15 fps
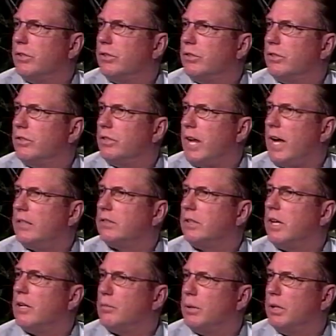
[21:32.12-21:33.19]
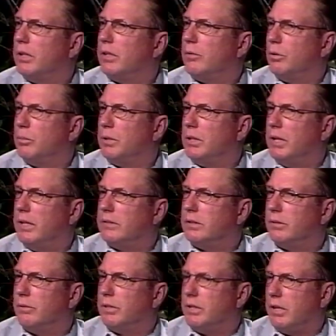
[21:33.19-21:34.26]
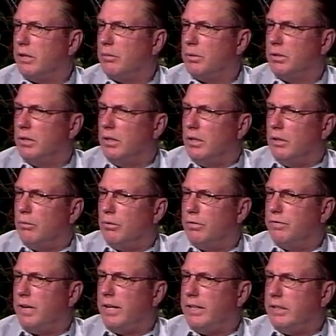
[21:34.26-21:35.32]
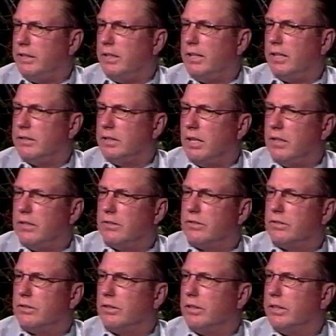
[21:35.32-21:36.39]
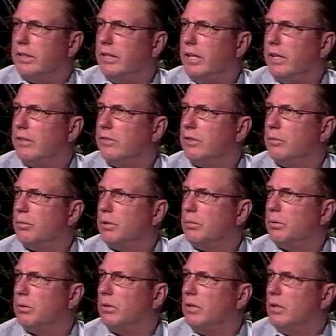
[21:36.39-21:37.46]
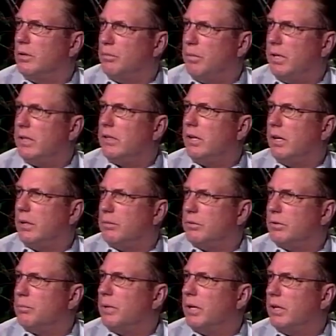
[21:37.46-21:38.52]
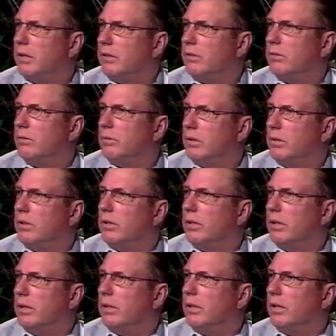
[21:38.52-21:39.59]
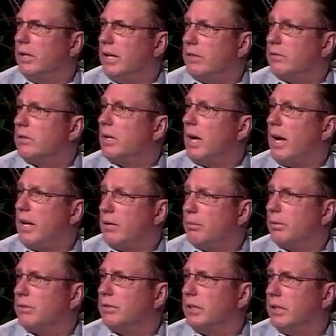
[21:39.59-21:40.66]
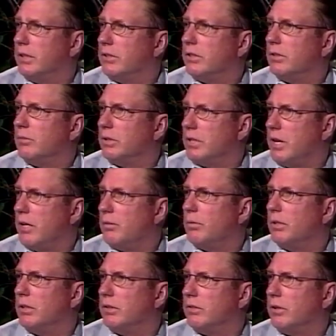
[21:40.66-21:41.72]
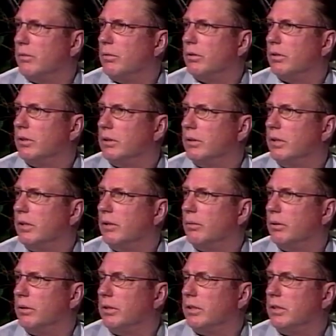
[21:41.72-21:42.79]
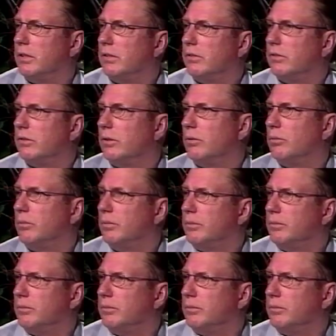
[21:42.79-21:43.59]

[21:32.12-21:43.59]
your your tax liability will be less in retirement. We're finding that that's not necessarily the case. That people many times are paying uh, as high a percentage in retirement as they were in, in their working years. So.